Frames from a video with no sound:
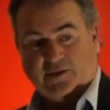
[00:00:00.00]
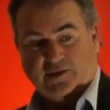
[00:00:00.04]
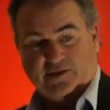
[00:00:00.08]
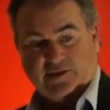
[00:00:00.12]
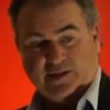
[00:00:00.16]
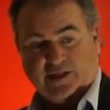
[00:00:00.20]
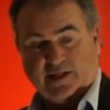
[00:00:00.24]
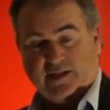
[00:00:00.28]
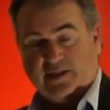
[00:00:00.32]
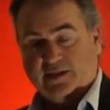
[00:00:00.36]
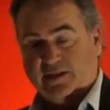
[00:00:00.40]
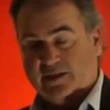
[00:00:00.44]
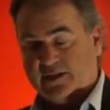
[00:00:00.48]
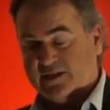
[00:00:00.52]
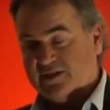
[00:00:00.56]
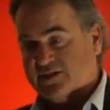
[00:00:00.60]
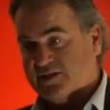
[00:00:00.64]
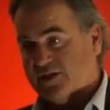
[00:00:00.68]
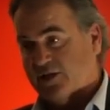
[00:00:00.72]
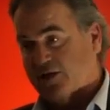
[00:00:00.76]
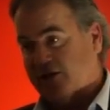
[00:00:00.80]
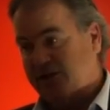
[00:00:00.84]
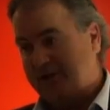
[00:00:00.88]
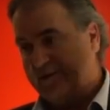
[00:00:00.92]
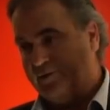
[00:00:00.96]
on the analytics
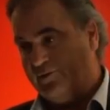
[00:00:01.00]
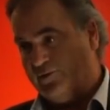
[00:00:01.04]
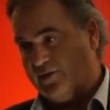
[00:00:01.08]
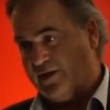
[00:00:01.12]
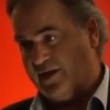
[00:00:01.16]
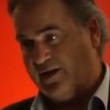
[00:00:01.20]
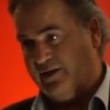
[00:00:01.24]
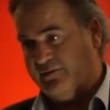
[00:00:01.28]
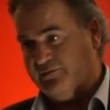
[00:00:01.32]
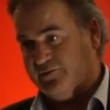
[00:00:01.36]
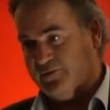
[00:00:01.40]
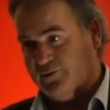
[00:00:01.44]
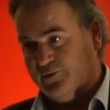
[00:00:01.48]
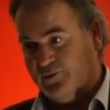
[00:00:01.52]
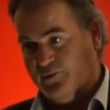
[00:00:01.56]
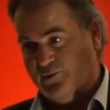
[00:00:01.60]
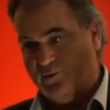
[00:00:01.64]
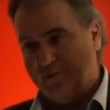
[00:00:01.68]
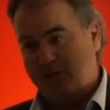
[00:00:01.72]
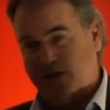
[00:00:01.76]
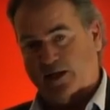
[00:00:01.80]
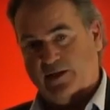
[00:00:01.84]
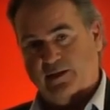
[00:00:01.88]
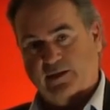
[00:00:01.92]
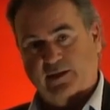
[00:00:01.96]
side, look after
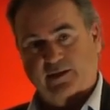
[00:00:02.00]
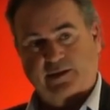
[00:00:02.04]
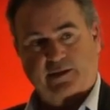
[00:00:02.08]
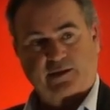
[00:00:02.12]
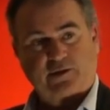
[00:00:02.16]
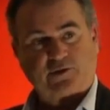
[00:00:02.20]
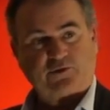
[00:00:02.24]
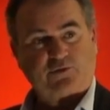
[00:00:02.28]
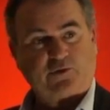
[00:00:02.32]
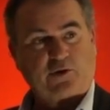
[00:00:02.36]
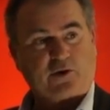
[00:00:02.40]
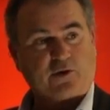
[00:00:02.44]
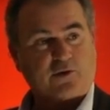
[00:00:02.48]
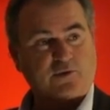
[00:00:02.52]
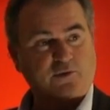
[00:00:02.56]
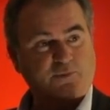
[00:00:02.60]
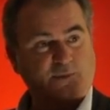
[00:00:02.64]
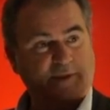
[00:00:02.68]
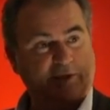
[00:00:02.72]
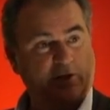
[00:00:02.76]
all analytics roles.